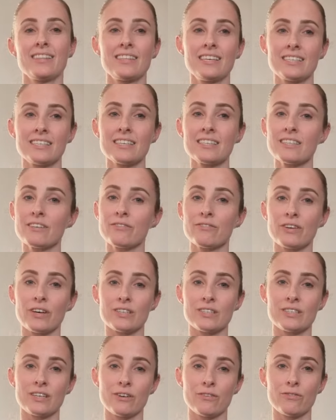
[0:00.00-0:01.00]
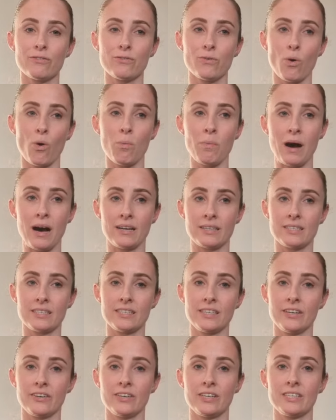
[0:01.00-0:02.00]
This is the first in a 4-part
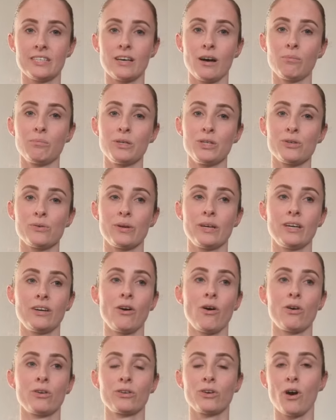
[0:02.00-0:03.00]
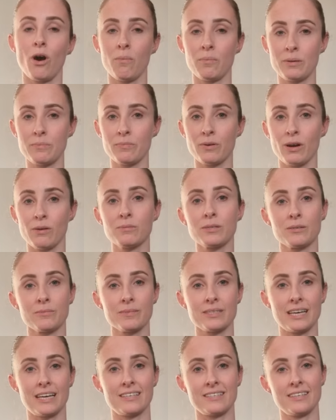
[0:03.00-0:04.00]
series I'll be doing on common
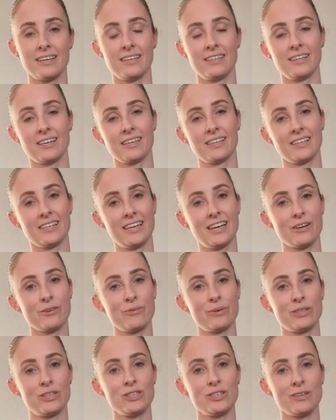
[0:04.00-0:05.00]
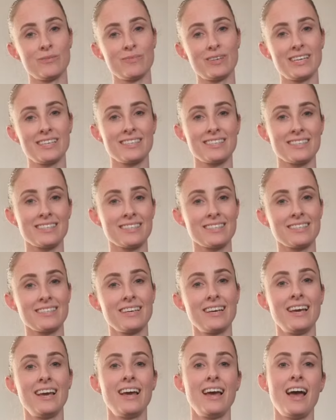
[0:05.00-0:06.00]
problems I see in the clinic with gymnasts
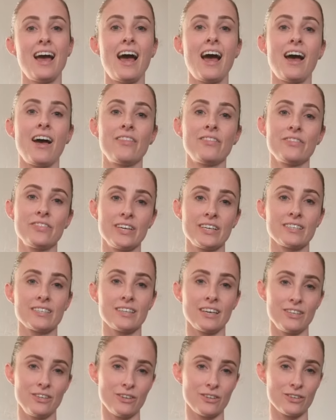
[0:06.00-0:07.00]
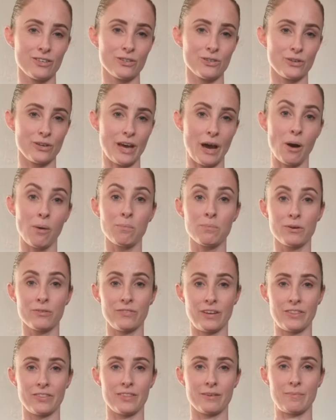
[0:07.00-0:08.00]
and things that you can do to help
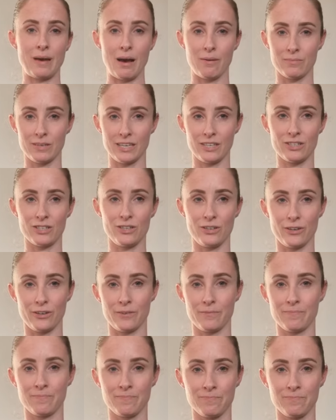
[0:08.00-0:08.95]
prevent them happening to you.